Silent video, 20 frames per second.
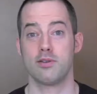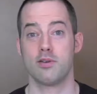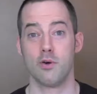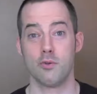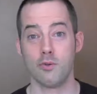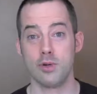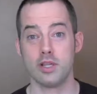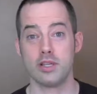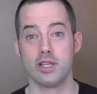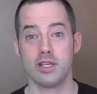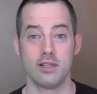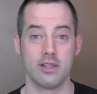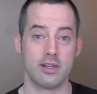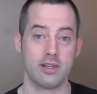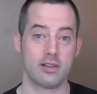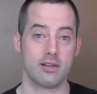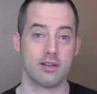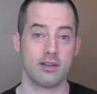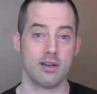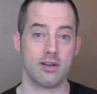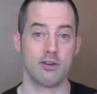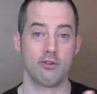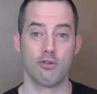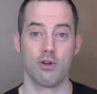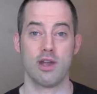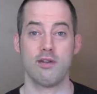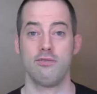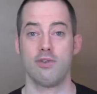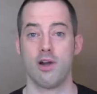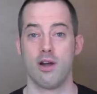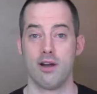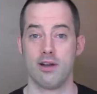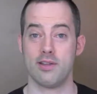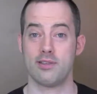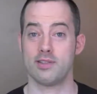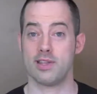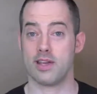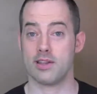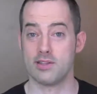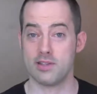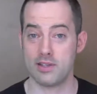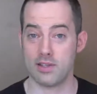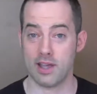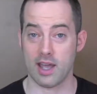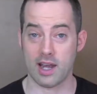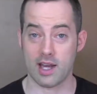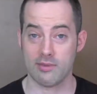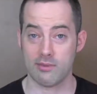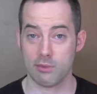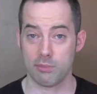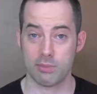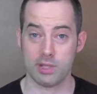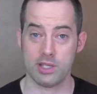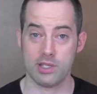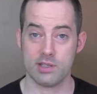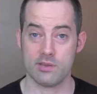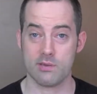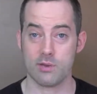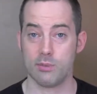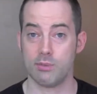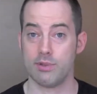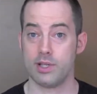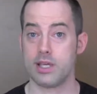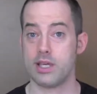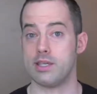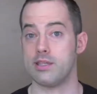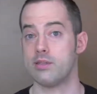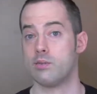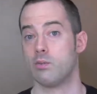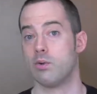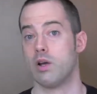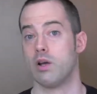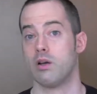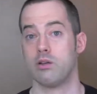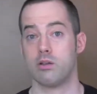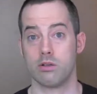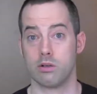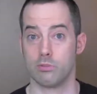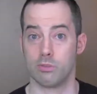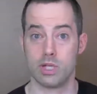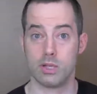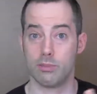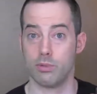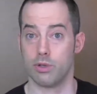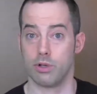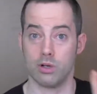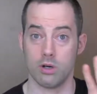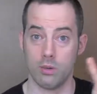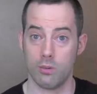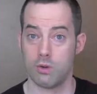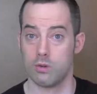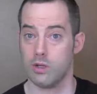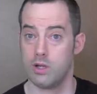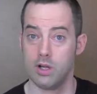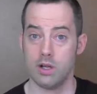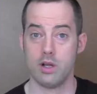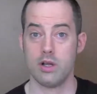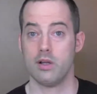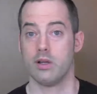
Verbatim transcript: you know, really like a, a graveyard is actually kind of a peaceful place where, you know, people go,